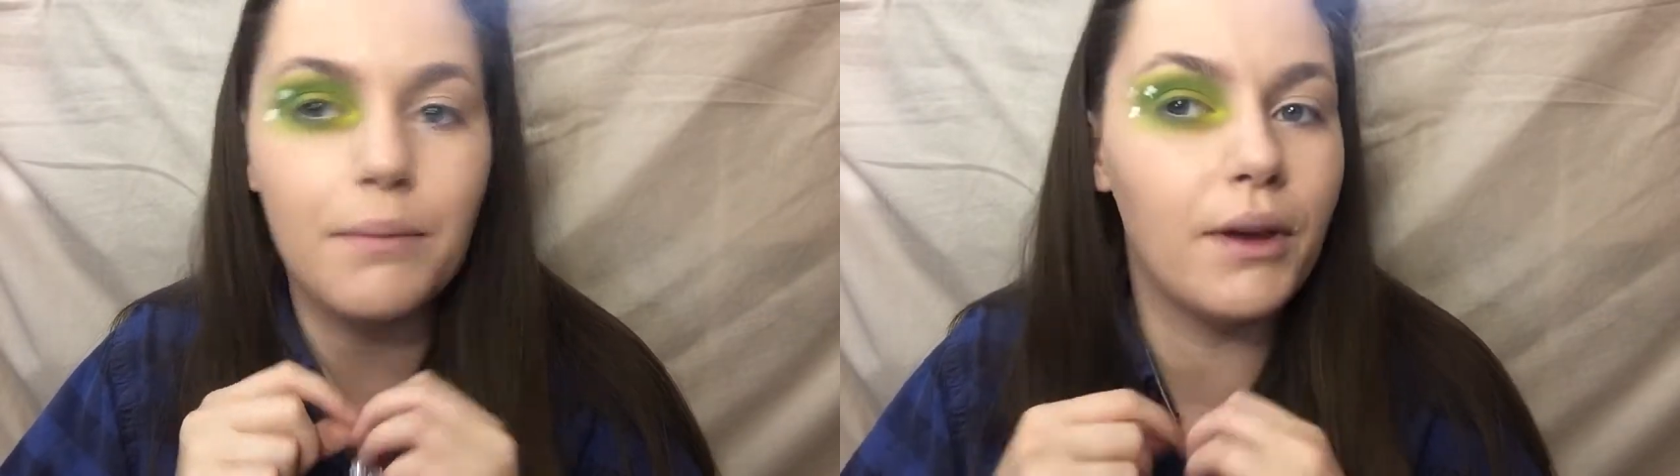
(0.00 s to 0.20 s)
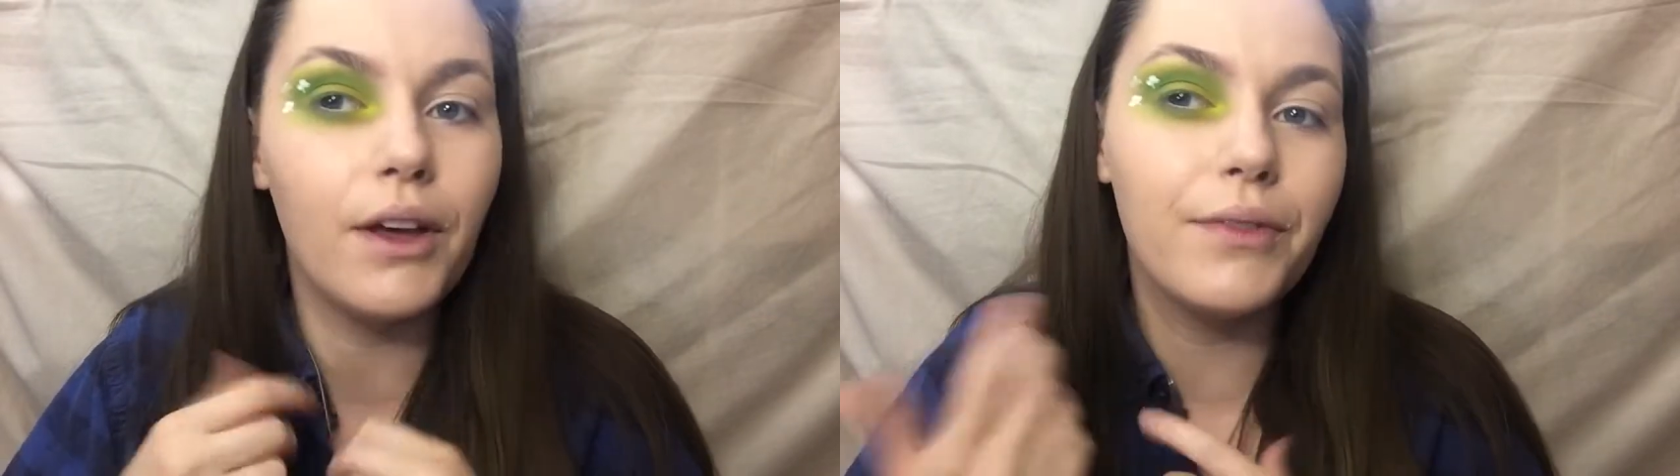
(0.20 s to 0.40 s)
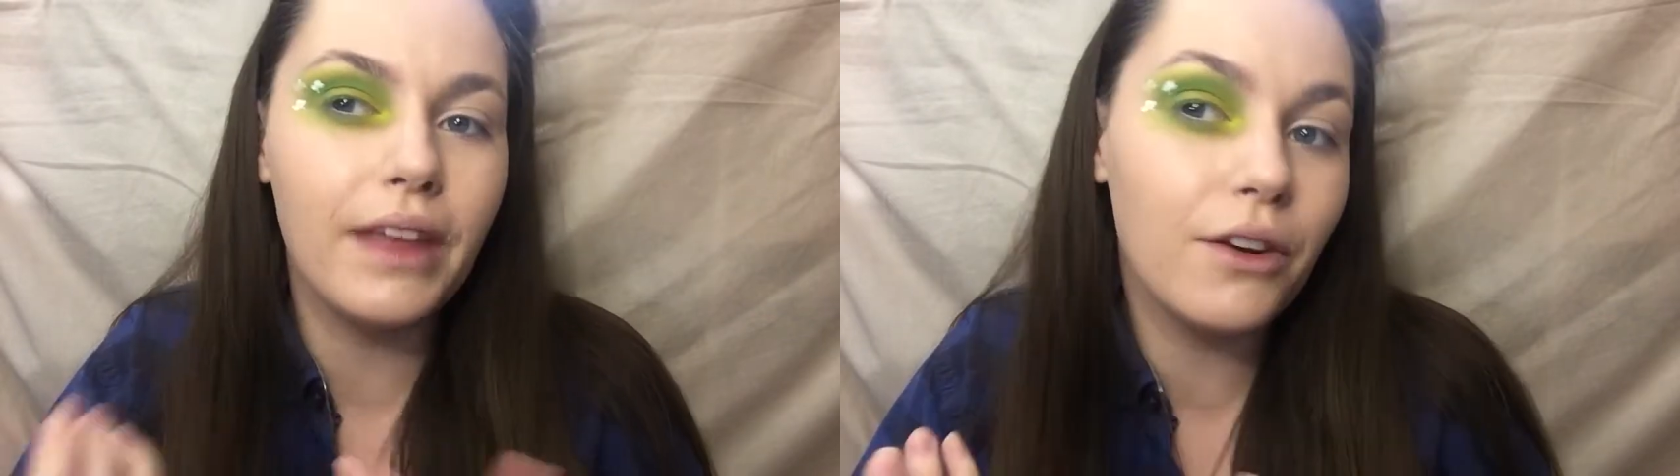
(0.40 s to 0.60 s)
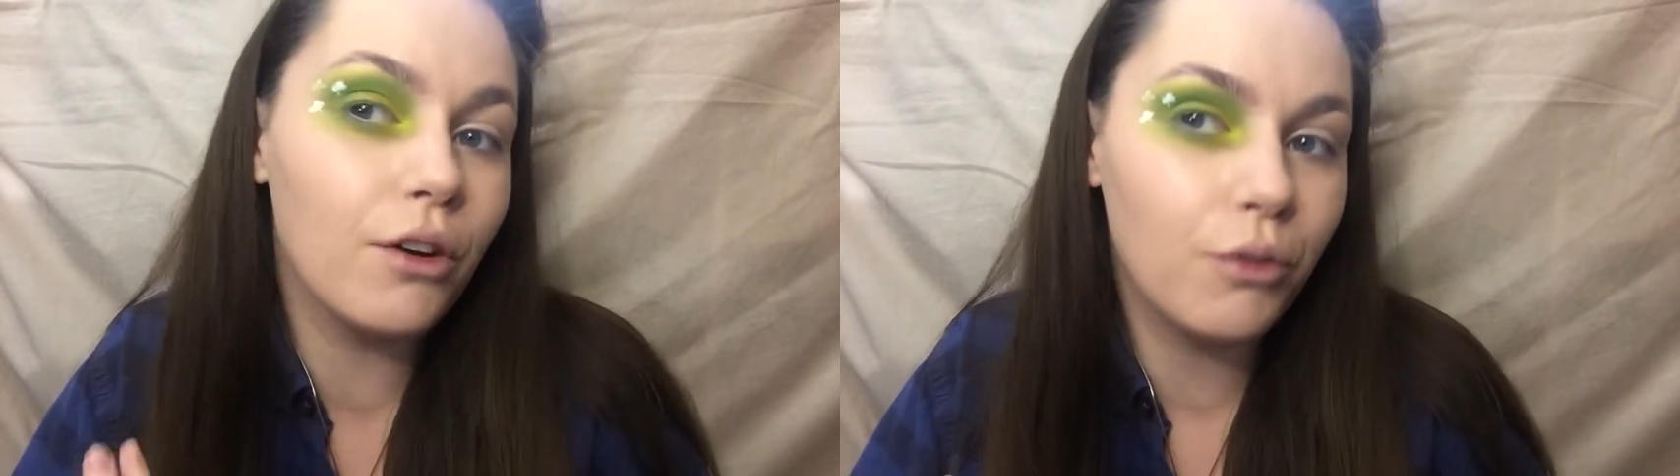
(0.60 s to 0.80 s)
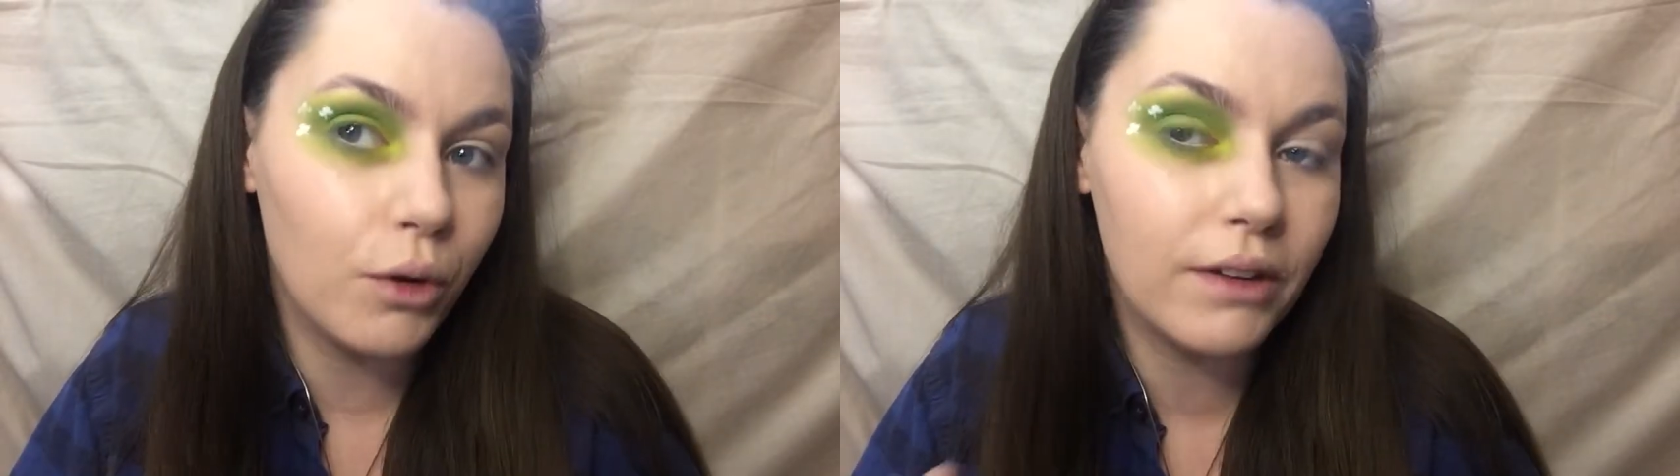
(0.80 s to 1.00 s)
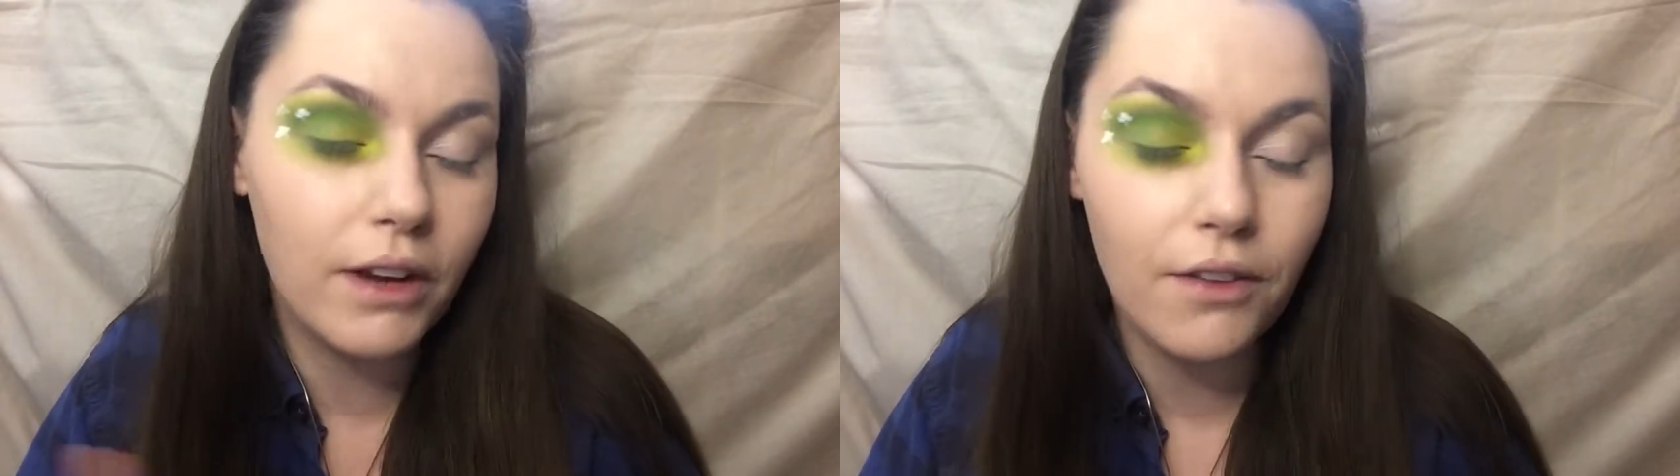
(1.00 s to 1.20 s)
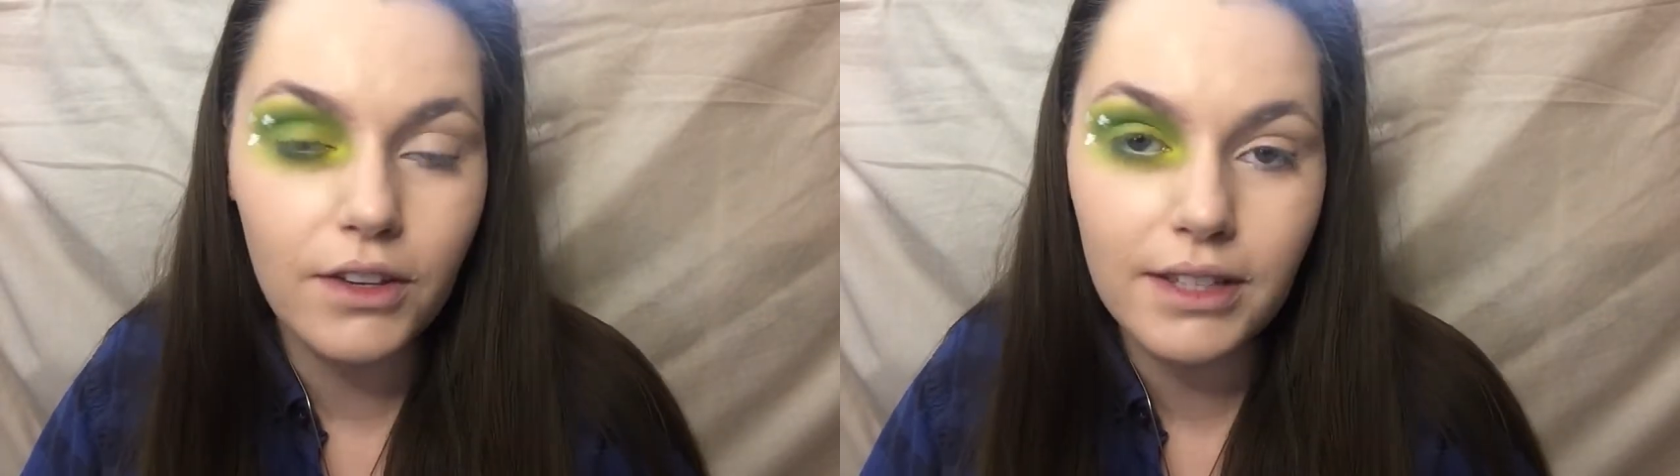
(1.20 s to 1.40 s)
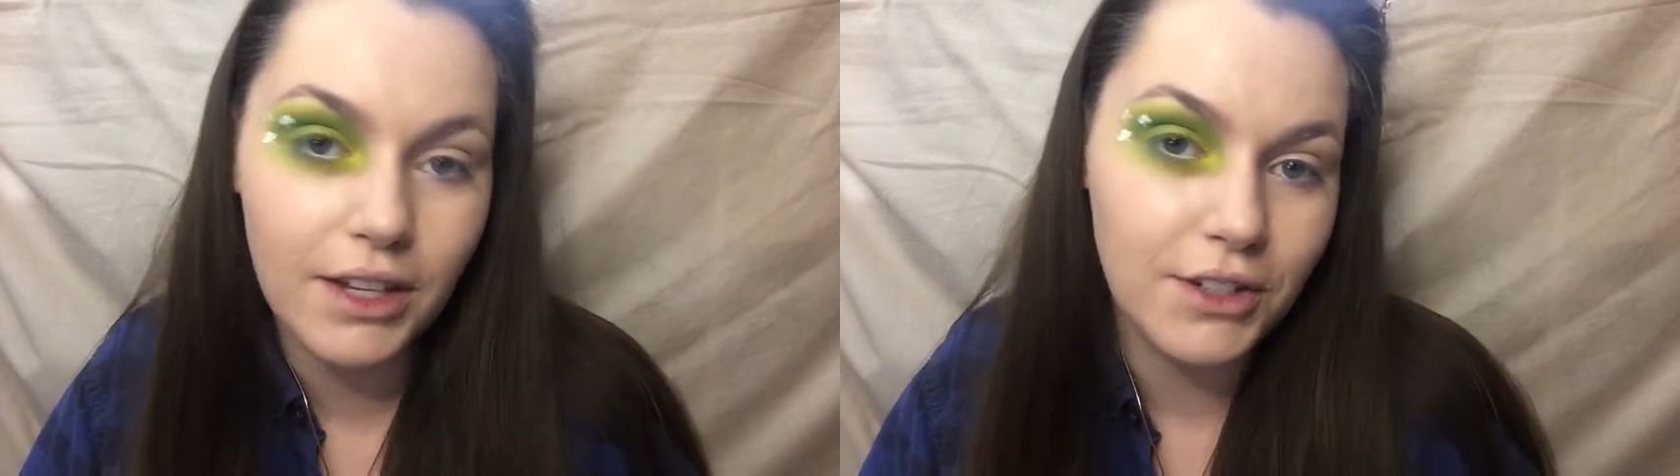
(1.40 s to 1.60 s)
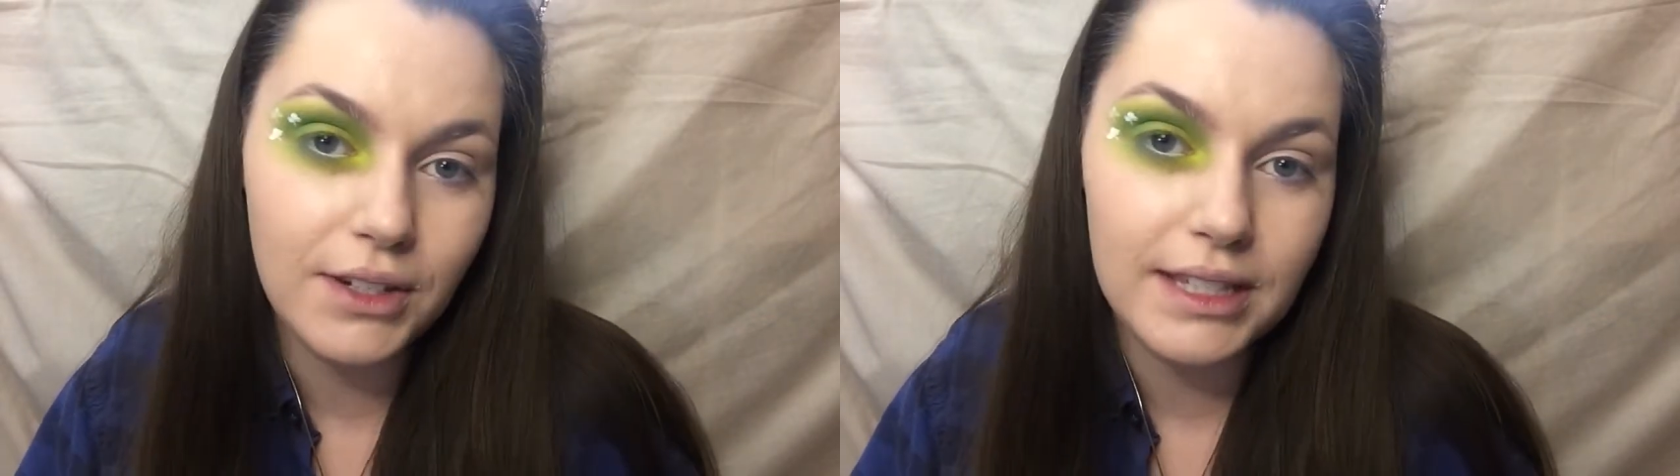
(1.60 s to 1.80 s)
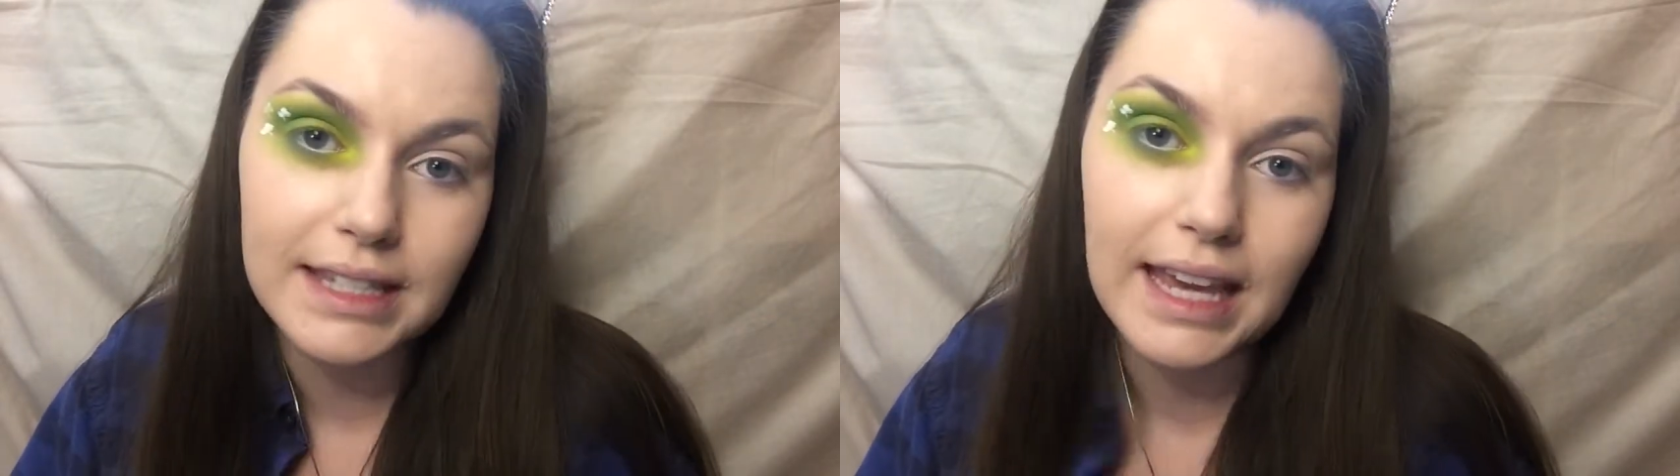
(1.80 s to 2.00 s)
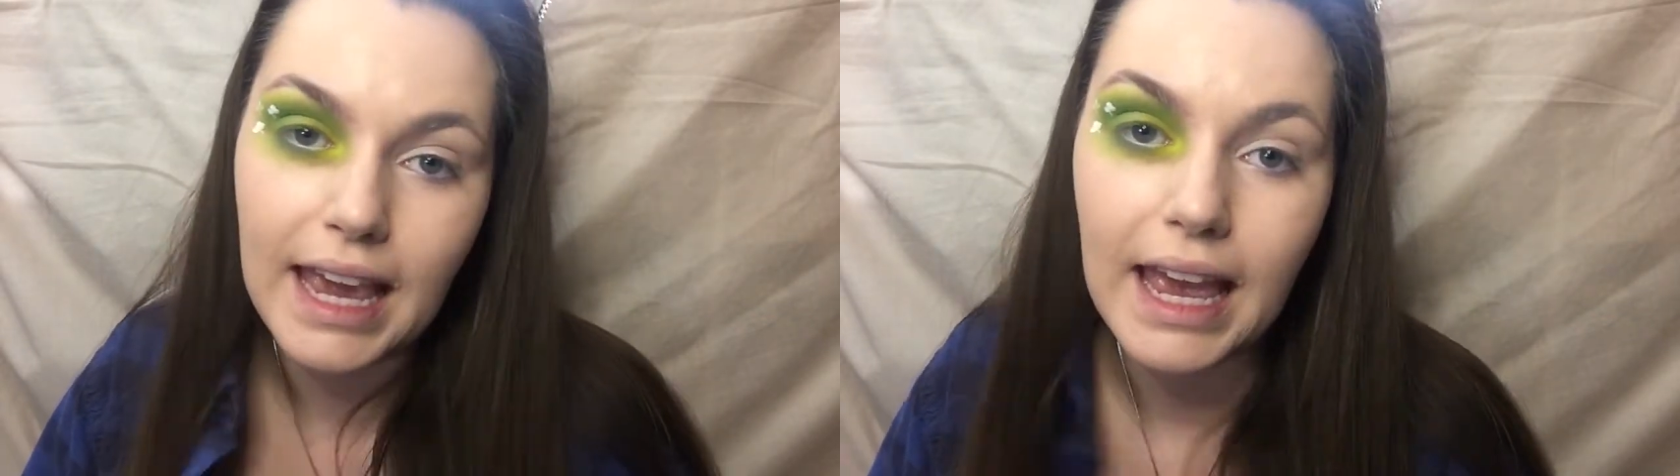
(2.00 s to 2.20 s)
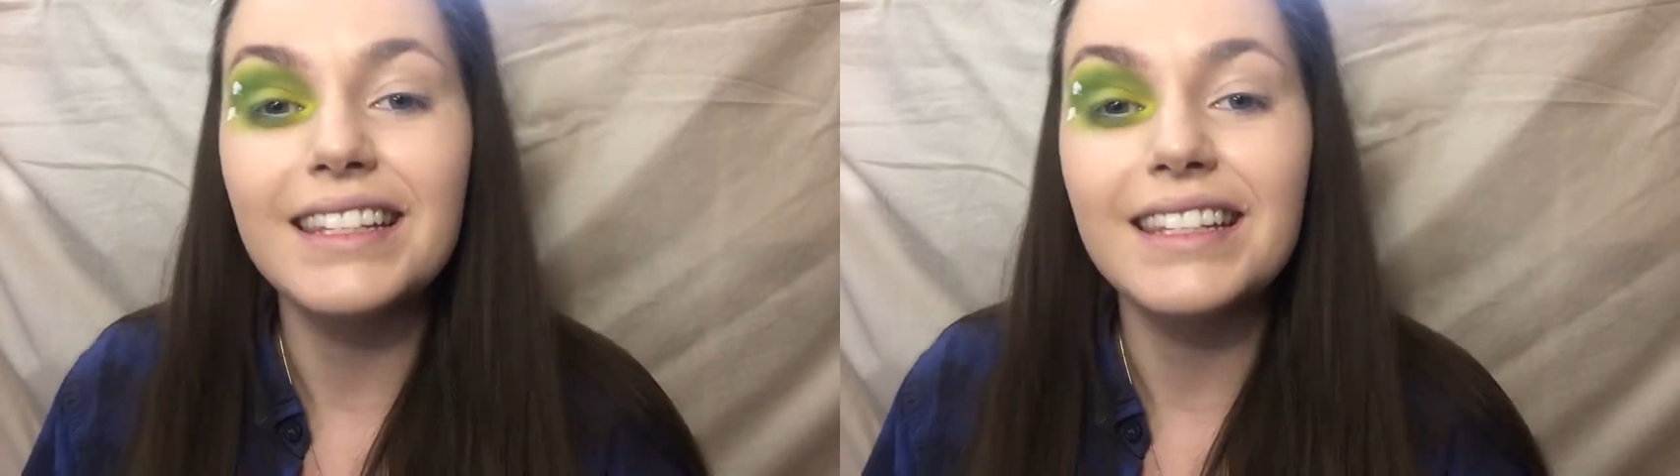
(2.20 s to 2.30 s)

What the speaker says: but they're not 4-leaf clovers as you can see.